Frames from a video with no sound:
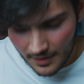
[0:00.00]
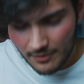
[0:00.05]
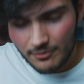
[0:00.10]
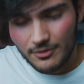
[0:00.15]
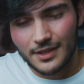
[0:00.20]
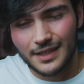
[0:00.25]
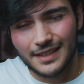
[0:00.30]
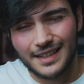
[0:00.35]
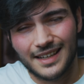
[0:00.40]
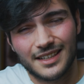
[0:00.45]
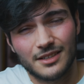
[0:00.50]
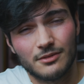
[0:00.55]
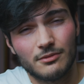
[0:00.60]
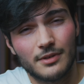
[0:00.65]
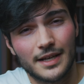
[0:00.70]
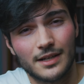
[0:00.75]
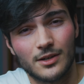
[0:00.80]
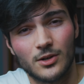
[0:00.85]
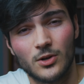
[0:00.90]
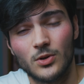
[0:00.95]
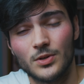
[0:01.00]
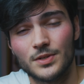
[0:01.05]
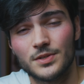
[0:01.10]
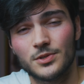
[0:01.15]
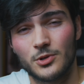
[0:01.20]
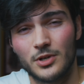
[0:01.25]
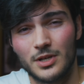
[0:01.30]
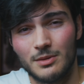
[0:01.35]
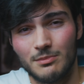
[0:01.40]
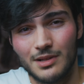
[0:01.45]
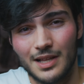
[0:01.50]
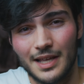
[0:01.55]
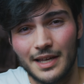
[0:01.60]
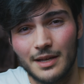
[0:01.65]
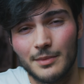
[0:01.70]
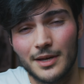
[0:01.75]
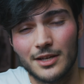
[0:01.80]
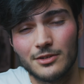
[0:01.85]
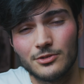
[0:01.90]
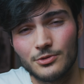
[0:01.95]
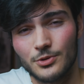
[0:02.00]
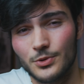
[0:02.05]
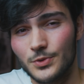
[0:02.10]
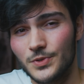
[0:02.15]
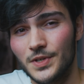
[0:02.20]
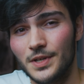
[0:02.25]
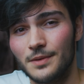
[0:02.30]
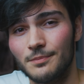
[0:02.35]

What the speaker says: I feel like I could write a whole screenplay about Drusi.